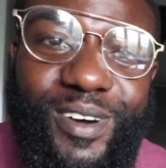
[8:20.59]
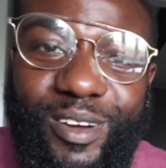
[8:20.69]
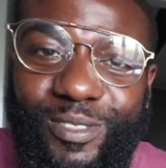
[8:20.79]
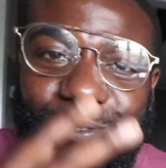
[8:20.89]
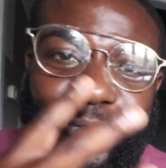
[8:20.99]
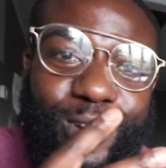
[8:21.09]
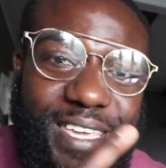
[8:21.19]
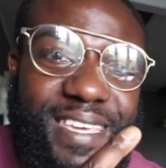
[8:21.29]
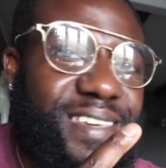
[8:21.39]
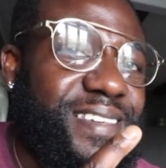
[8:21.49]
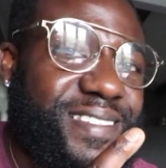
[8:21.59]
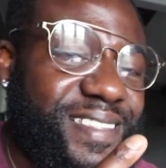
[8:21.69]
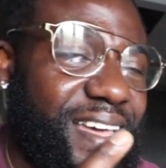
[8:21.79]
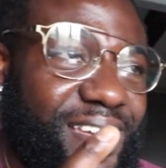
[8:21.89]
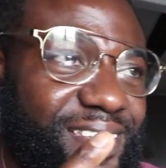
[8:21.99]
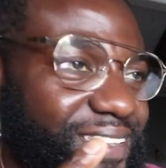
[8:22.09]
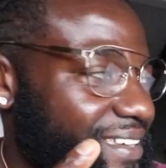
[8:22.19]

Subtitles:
are the 4 keys that